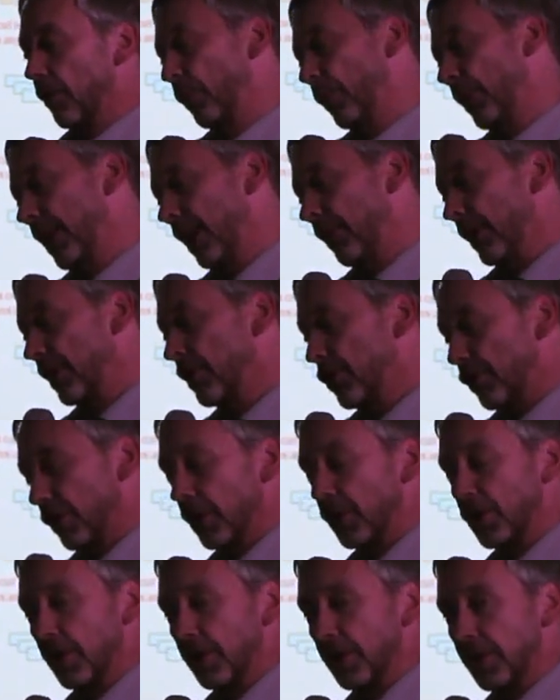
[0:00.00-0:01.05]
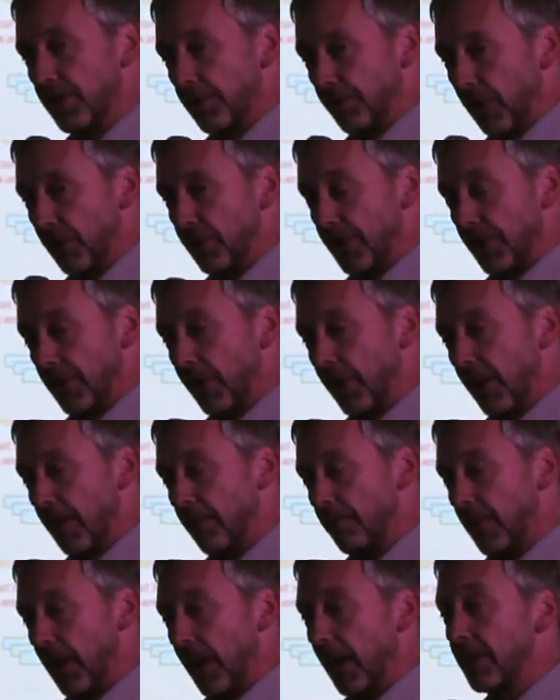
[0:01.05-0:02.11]
we get the instructions both to
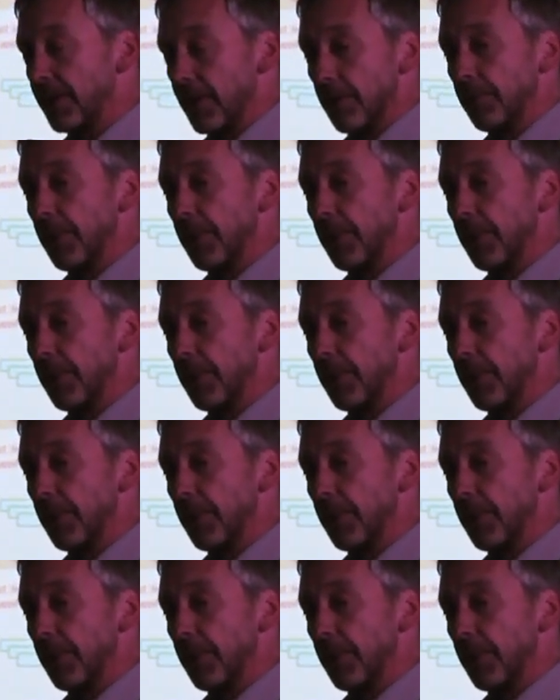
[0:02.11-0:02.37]
them and to